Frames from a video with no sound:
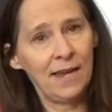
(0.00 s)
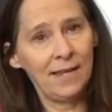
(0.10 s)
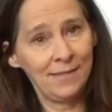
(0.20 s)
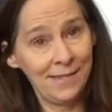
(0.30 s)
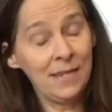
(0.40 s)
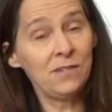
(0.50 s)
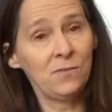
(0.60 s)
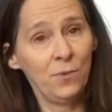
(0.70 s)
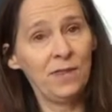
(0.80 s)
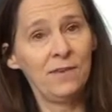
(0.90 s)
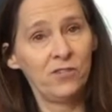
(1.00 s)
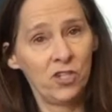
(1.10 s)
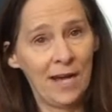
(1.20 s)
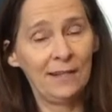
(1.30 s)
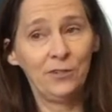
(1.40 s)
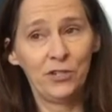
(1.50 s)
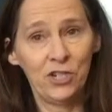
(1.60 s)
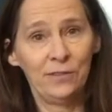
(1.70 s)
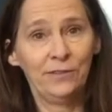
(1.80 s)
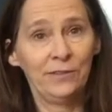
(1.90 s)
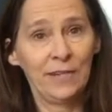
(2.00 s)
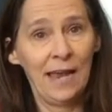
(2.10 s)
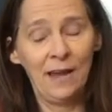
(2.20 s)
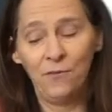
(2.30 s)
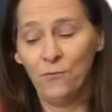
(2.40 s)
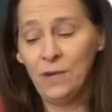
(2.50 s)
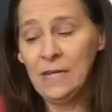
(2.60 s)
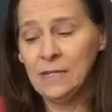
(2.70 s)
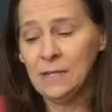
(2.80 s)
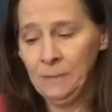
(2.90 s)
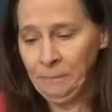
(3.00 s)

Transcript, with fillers: and sit with their child or children and read.